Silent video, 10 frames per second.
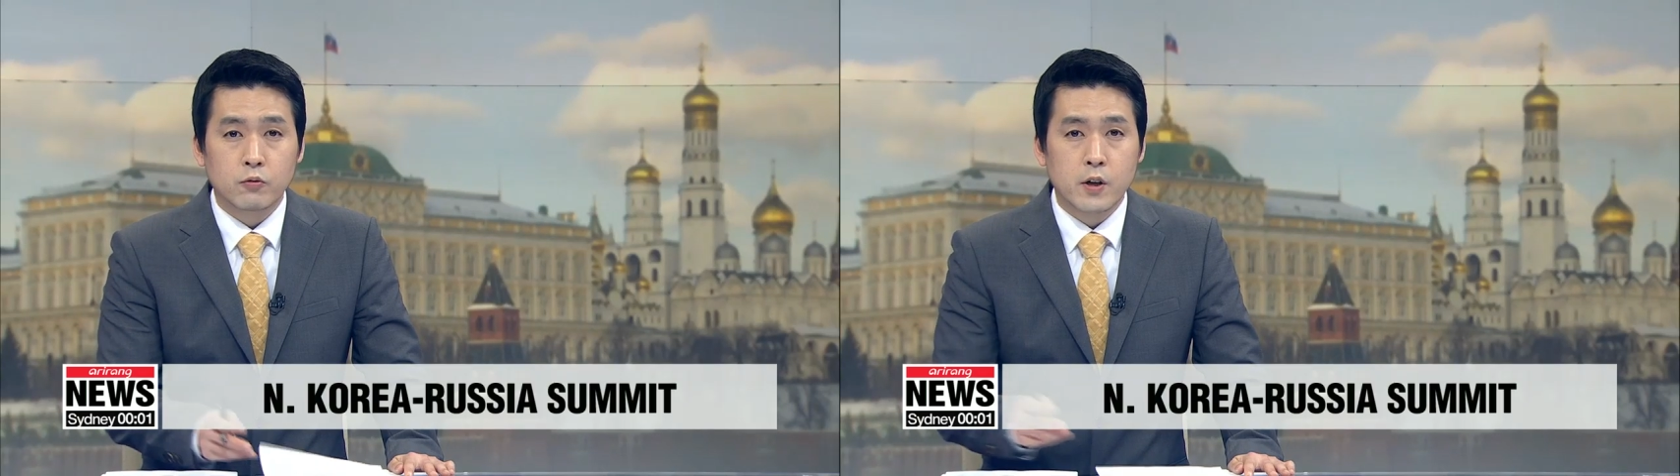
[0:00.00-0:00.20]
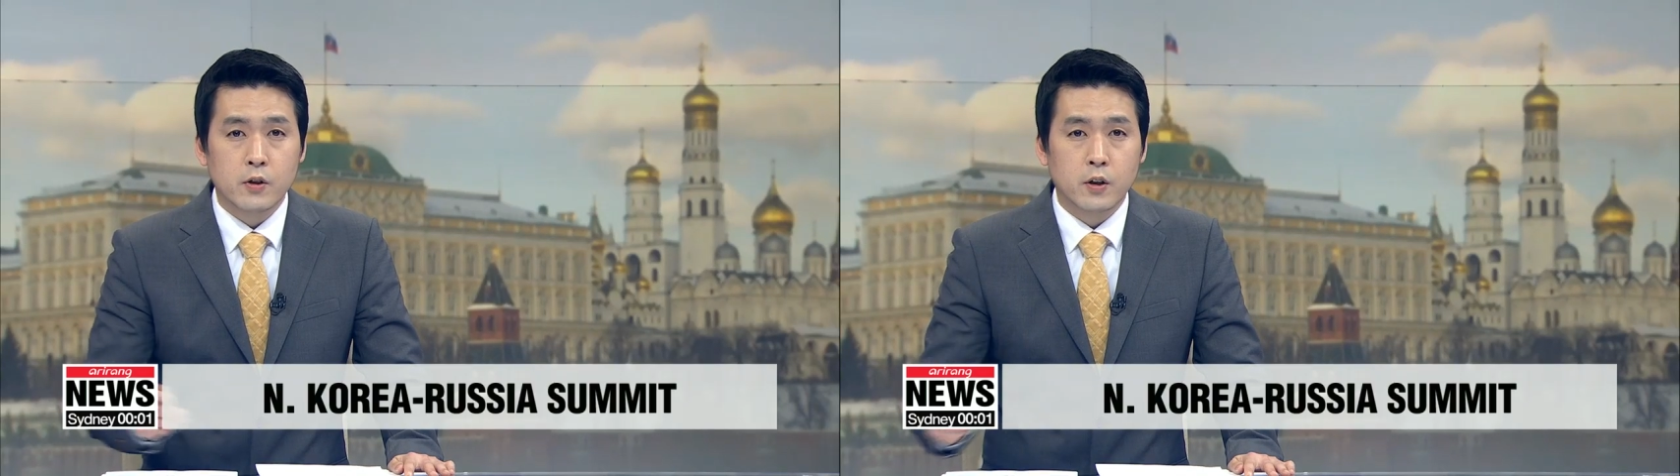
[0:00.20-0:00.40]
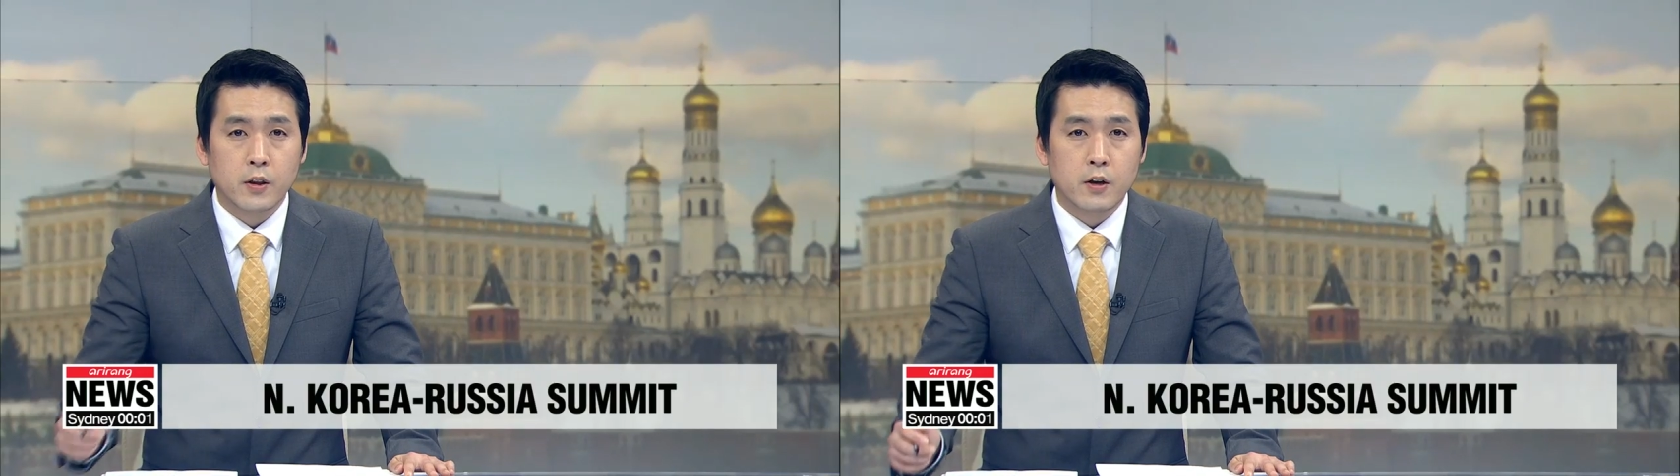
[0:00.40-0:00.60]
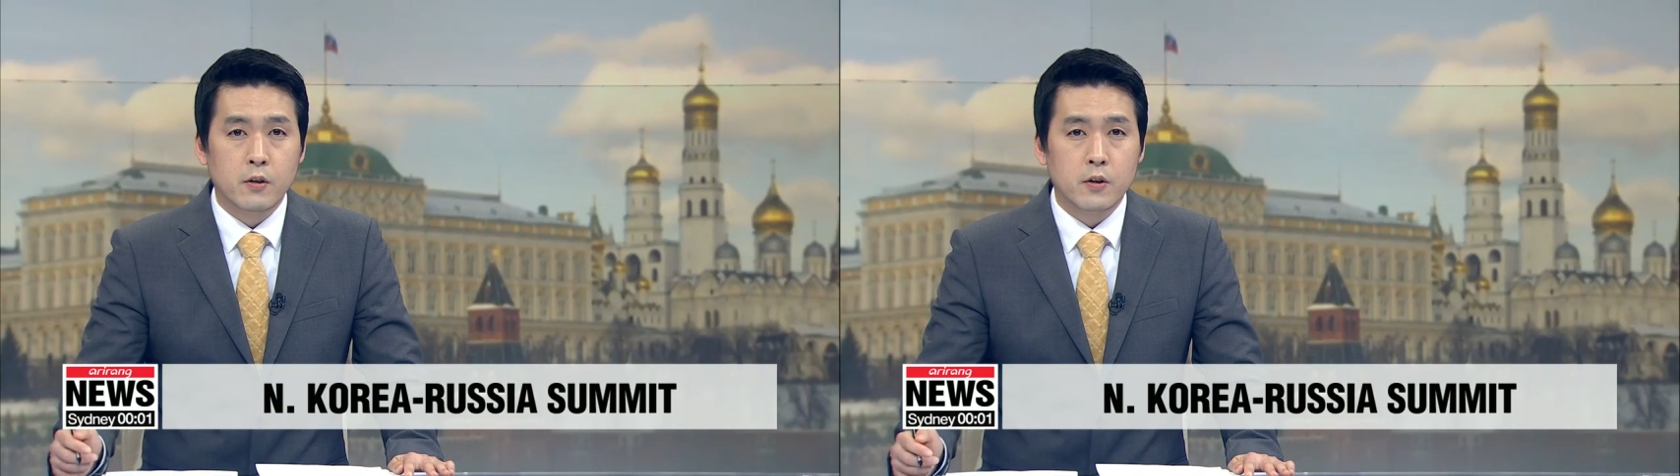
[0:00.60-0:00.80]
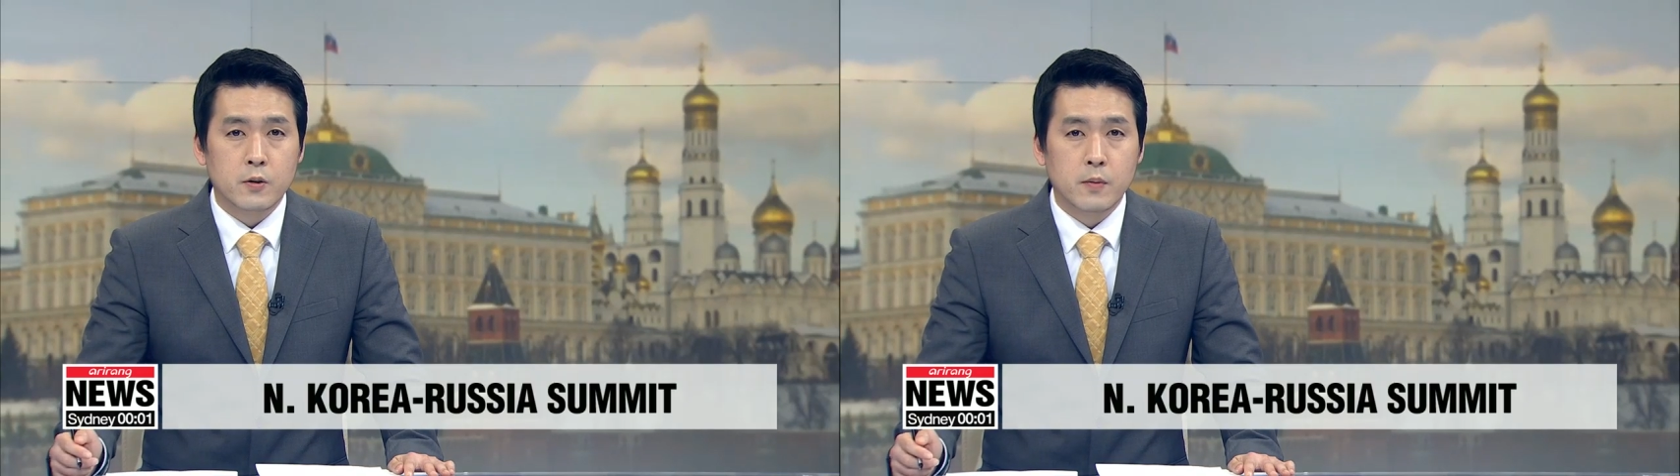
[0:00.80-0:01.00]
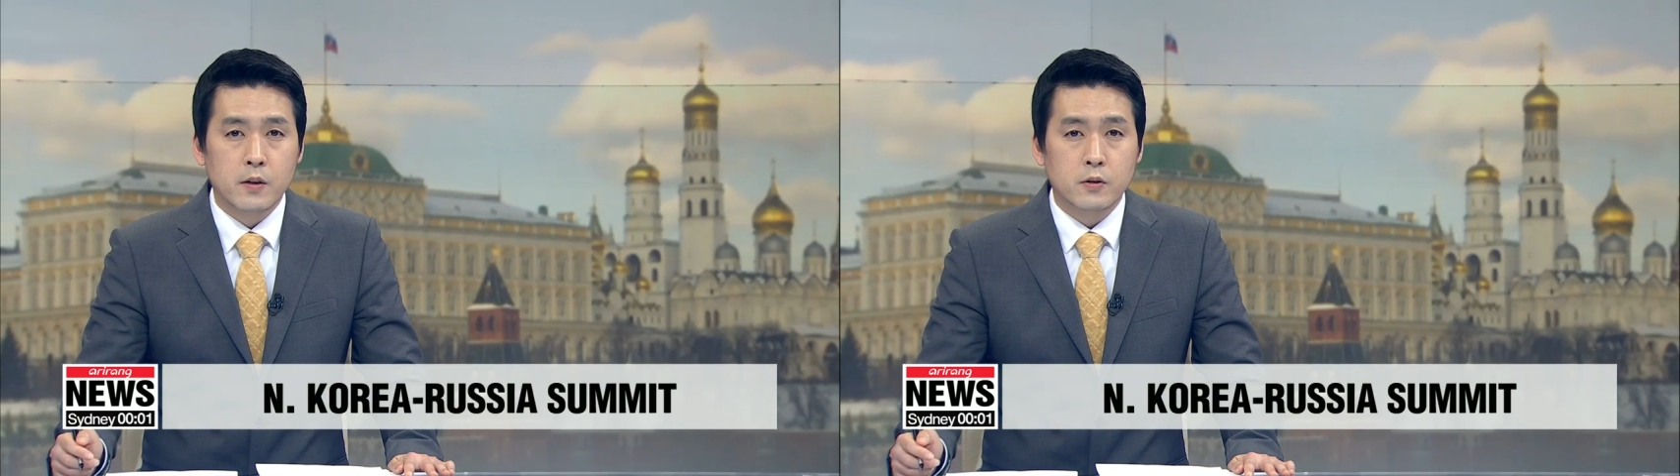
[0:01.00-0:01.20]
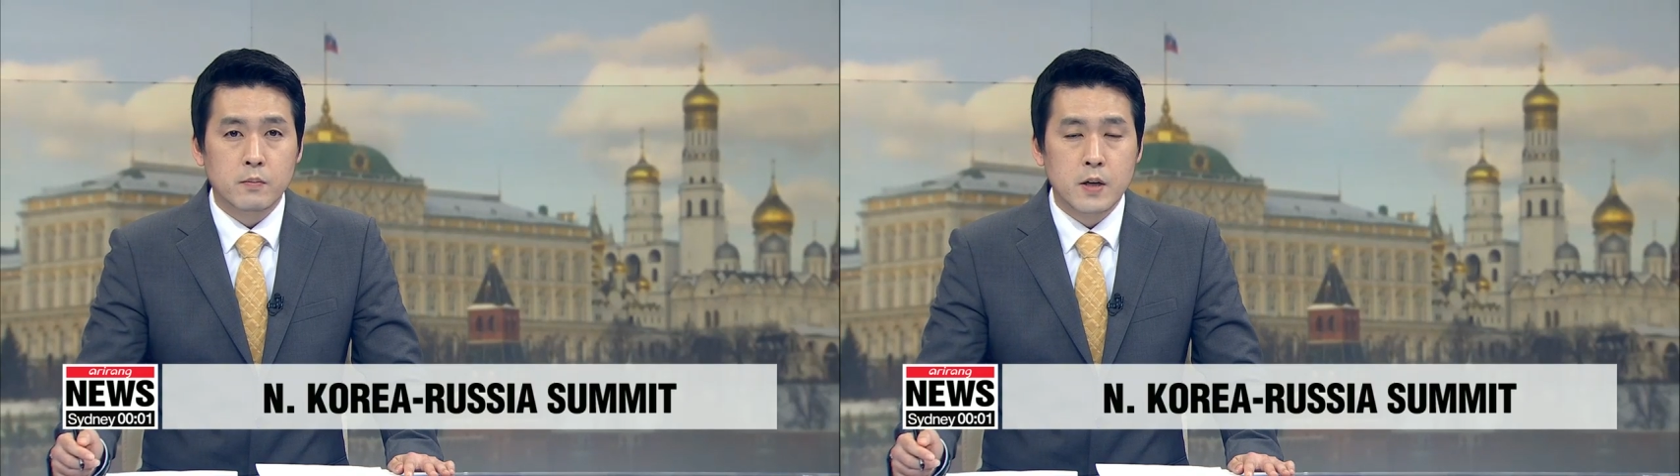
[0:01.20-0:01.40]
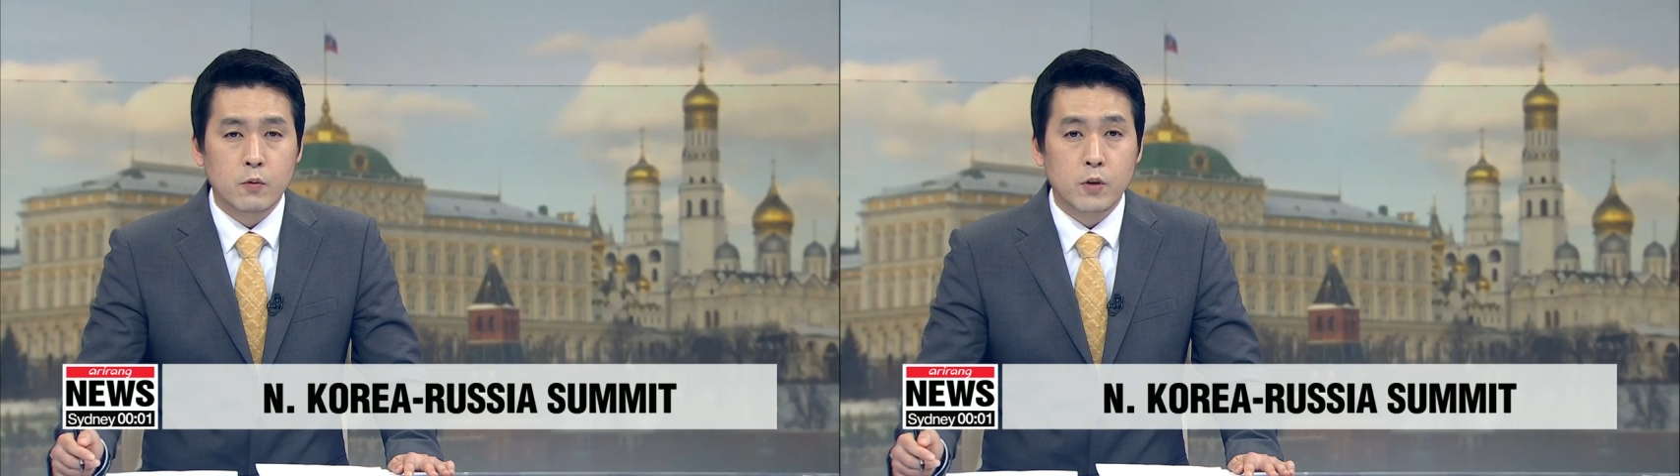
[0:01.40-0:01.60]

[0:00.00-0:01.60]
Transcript: to Russia later this month to meet